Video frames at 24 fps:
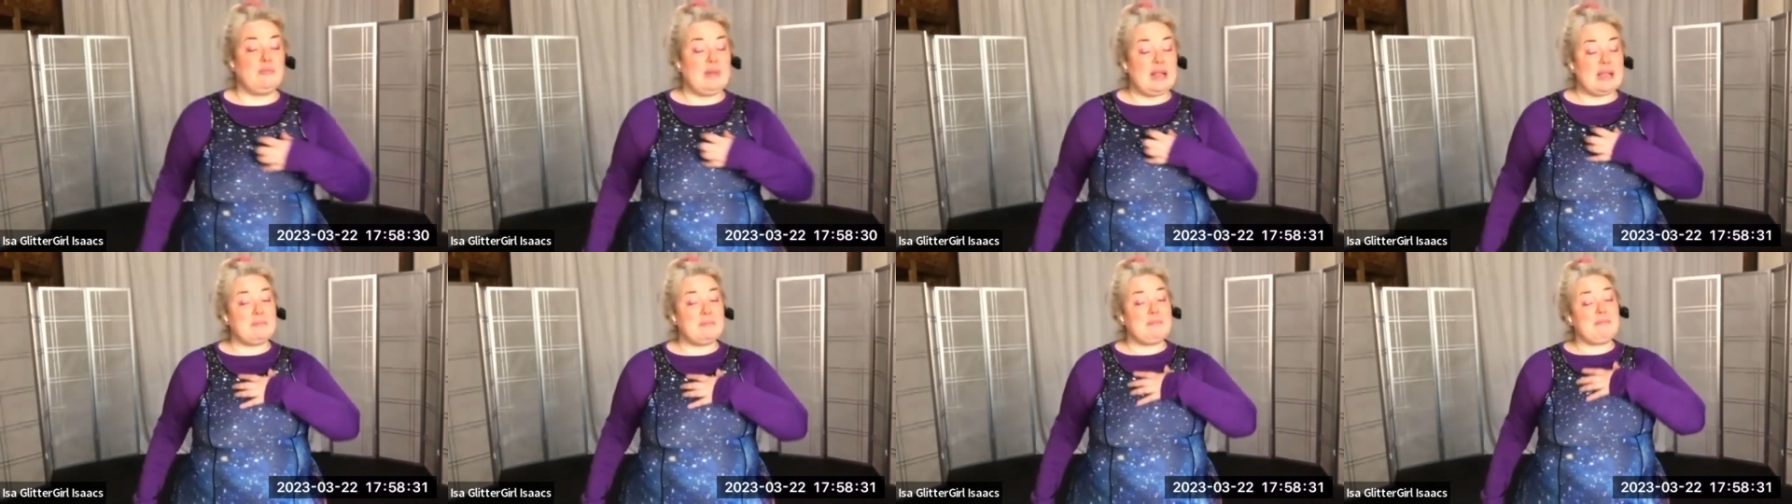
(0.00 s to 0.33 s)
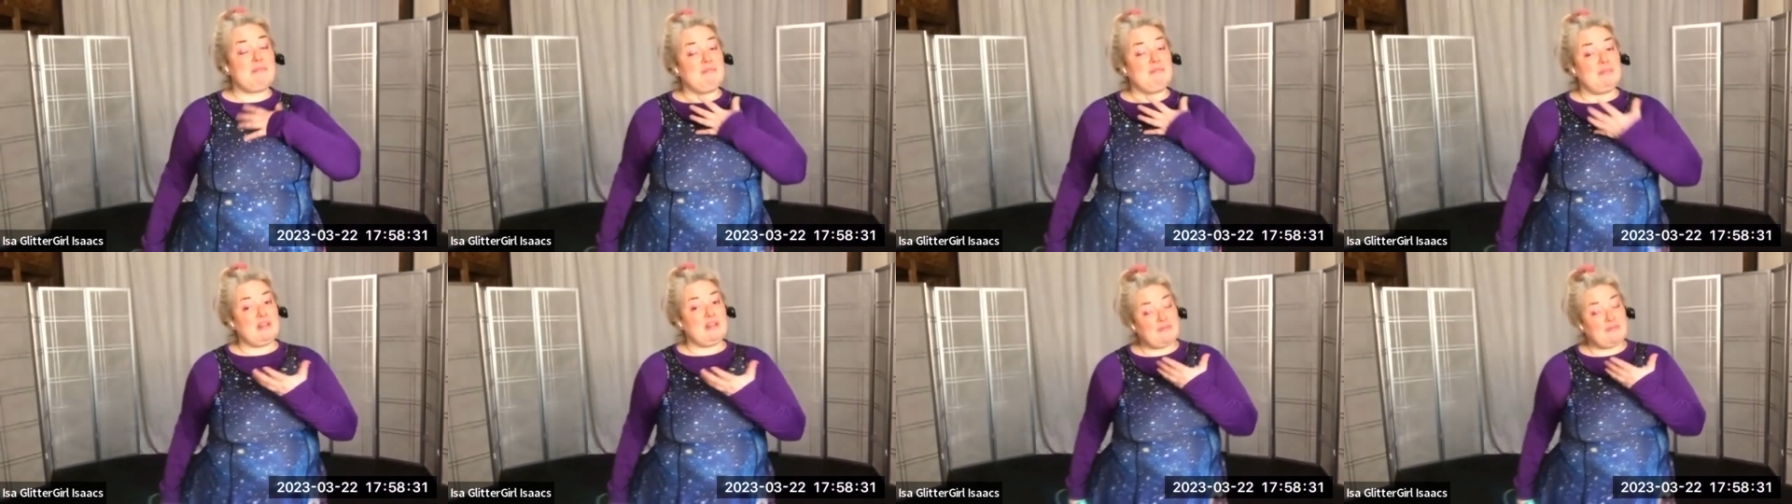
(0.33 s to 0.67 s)

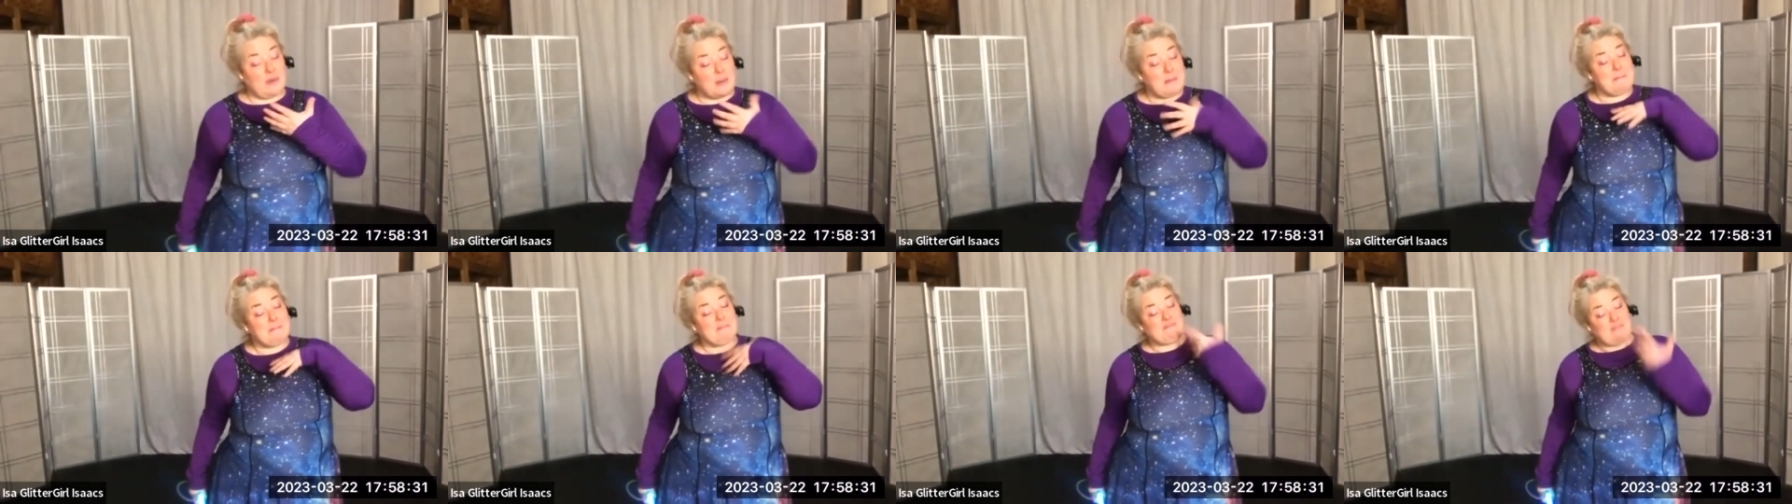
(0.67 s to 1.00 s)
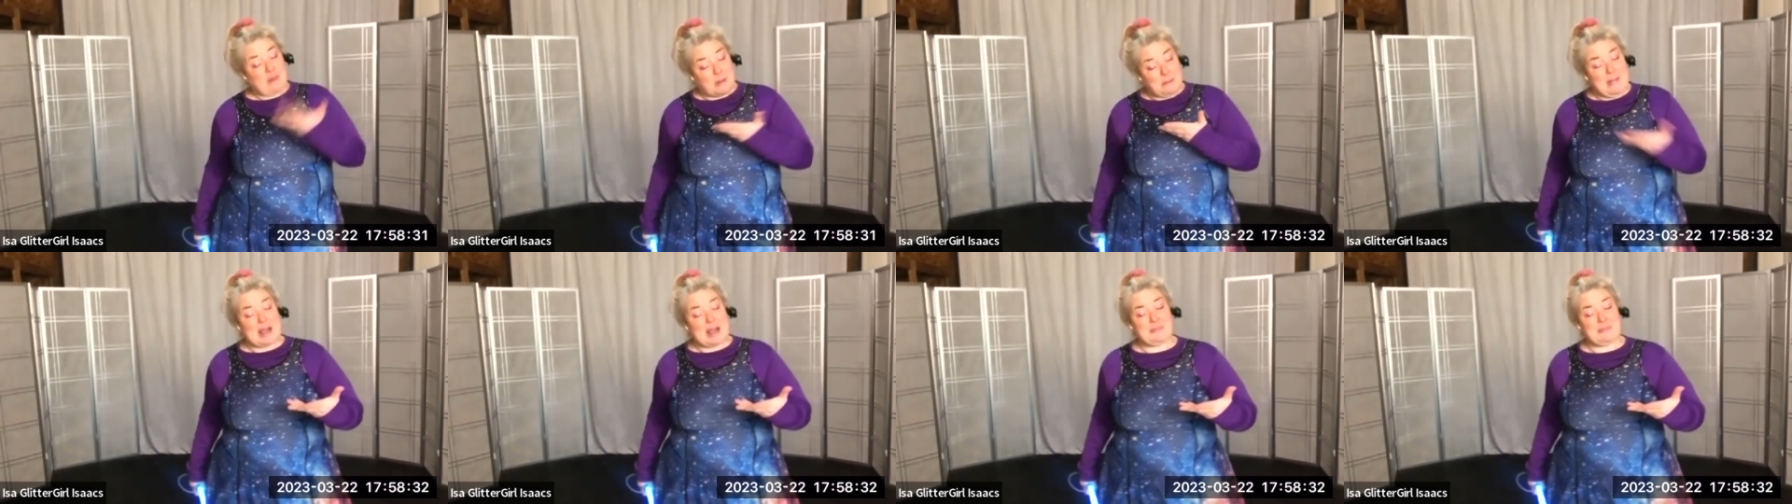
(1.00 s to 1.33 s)
in from
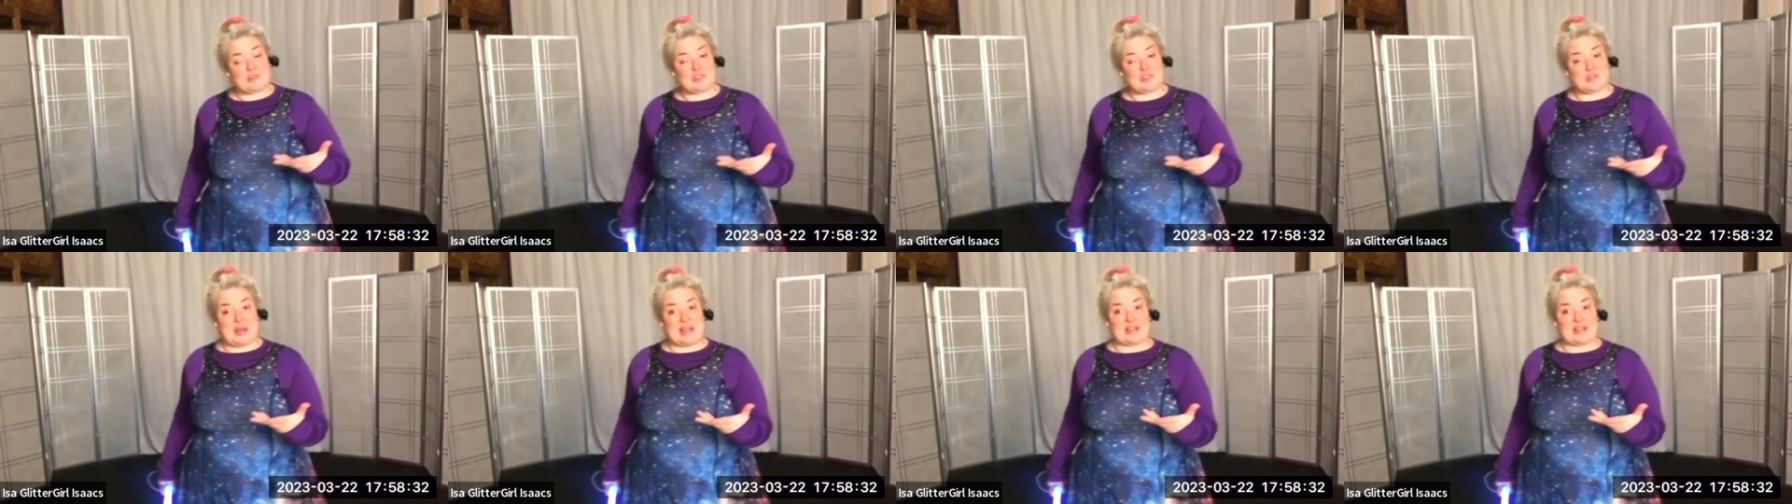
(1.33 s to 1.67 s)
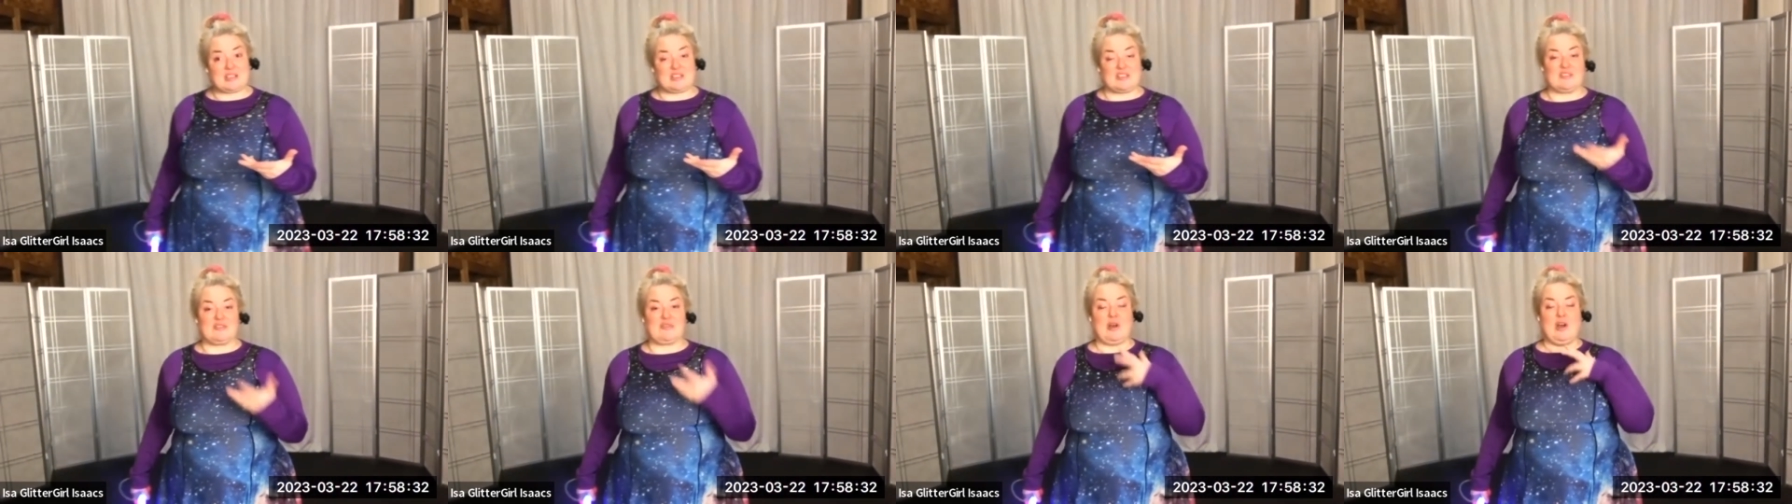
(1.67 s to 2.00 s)
from my
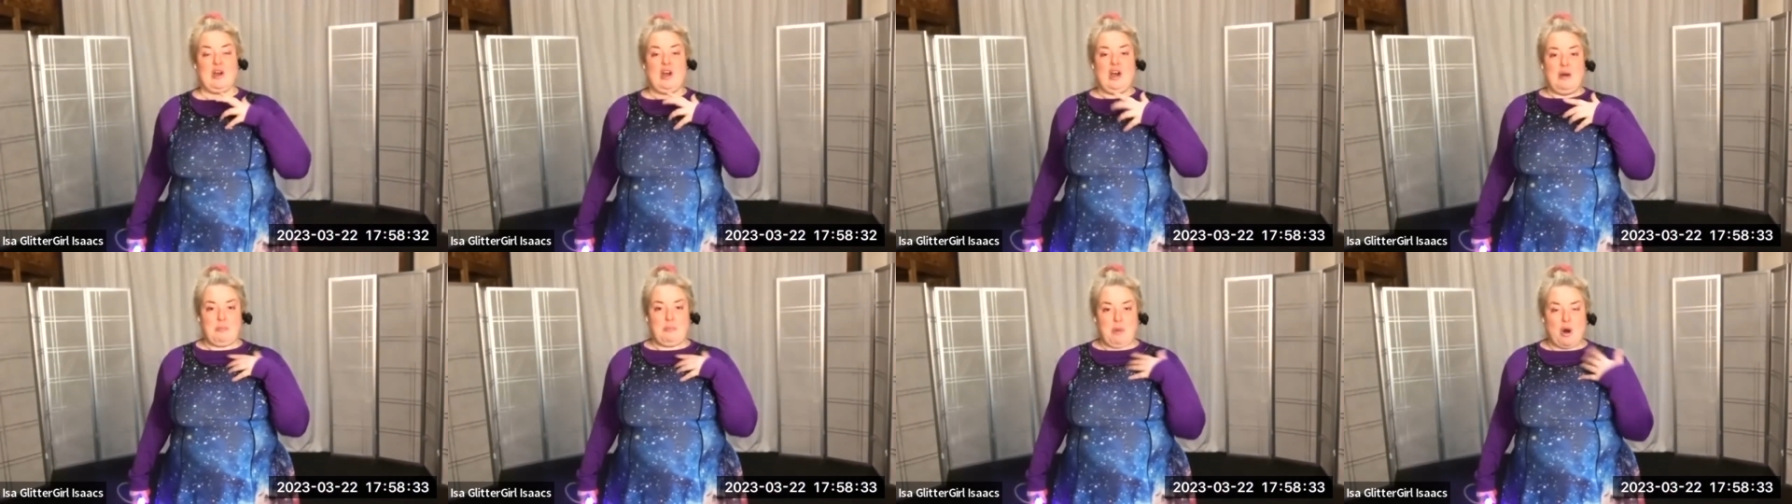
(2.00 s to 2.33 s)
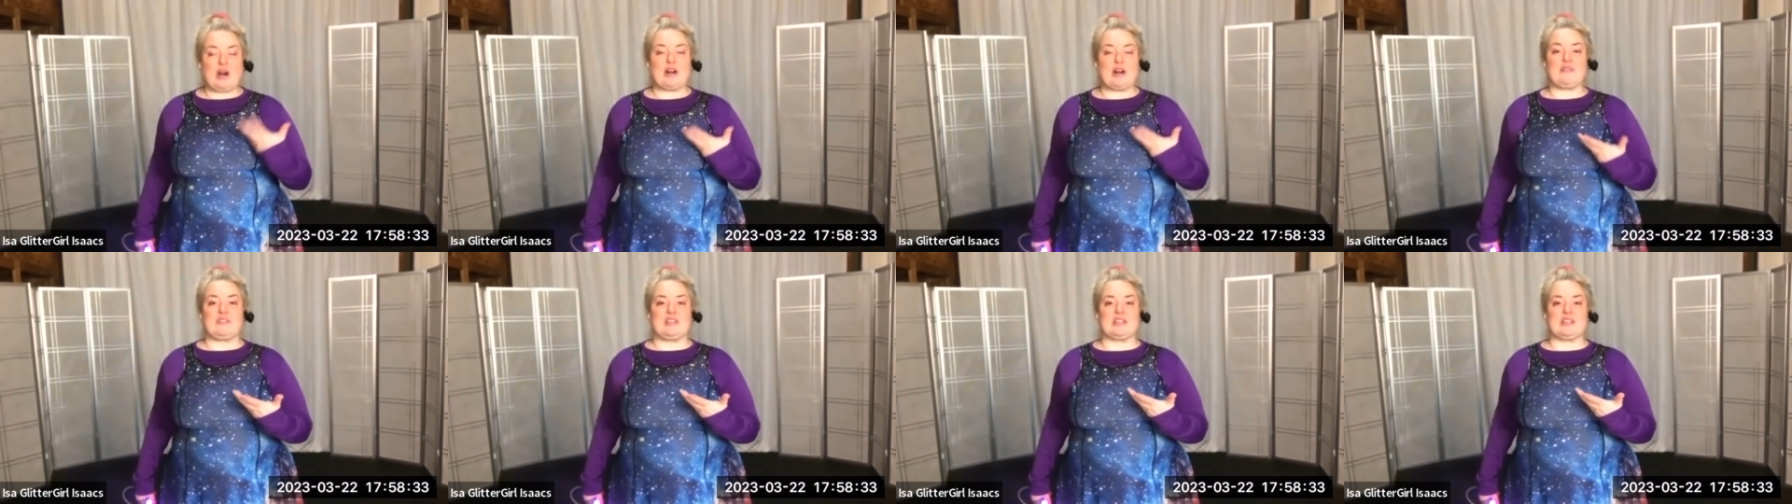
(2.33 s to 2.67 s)
perspective,
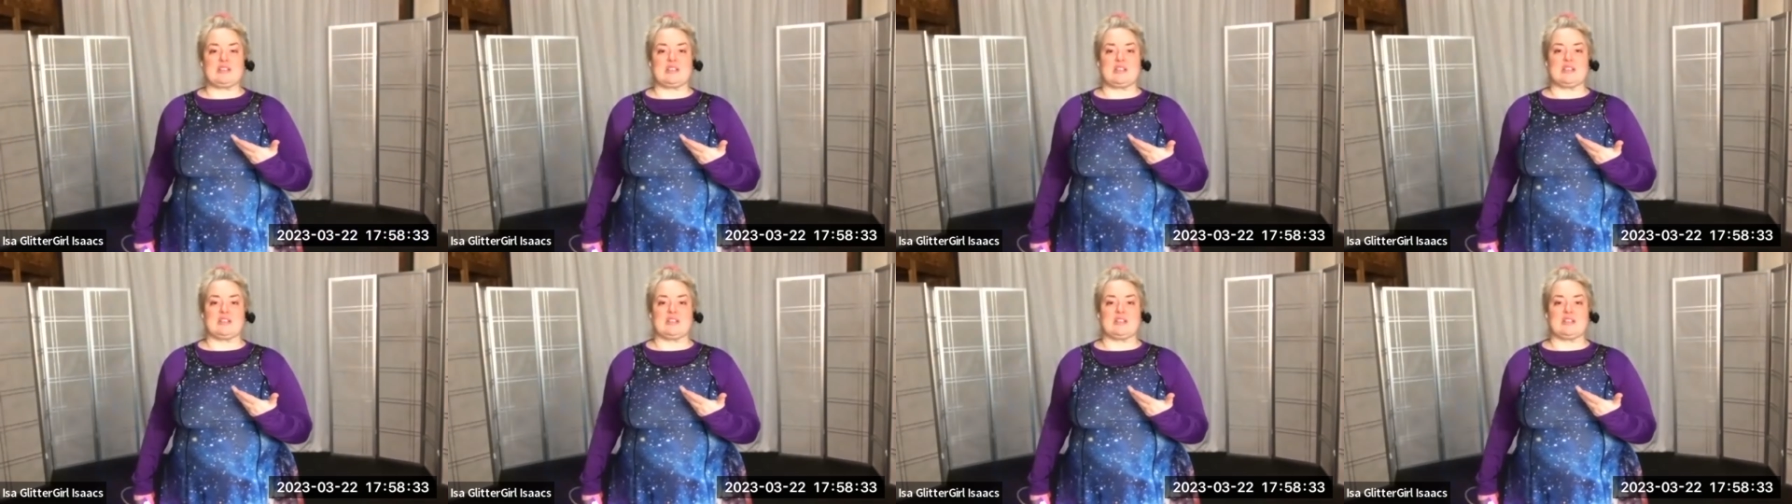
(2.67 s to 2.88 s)
part of this